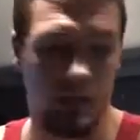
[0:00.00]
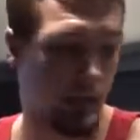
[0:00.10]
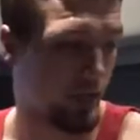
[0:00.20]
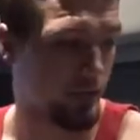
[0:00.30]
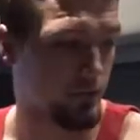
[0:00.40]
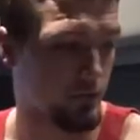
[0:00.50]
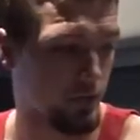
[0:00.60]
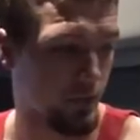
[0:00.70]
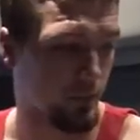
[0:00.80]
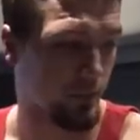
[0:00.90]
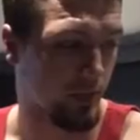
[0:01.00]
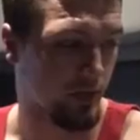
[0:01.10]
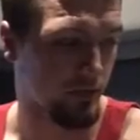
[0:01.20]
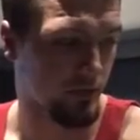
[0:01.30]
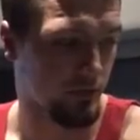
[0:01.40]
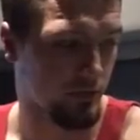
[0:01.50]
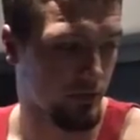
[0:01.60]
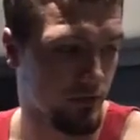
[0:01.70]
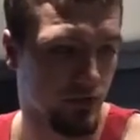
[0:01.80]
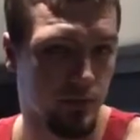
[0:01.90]
I use Trucker Path
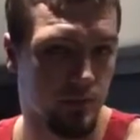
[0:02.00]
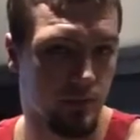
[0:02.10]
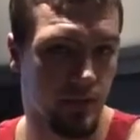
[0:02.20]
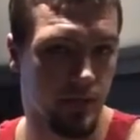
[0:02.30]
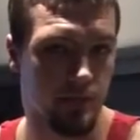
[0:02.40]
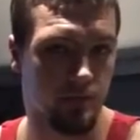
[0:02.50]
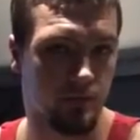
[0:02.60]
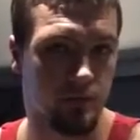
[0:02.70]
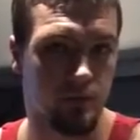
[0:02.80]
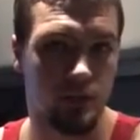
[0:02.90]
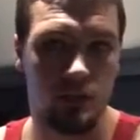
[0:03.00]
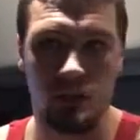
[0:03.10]
to plan out fuel.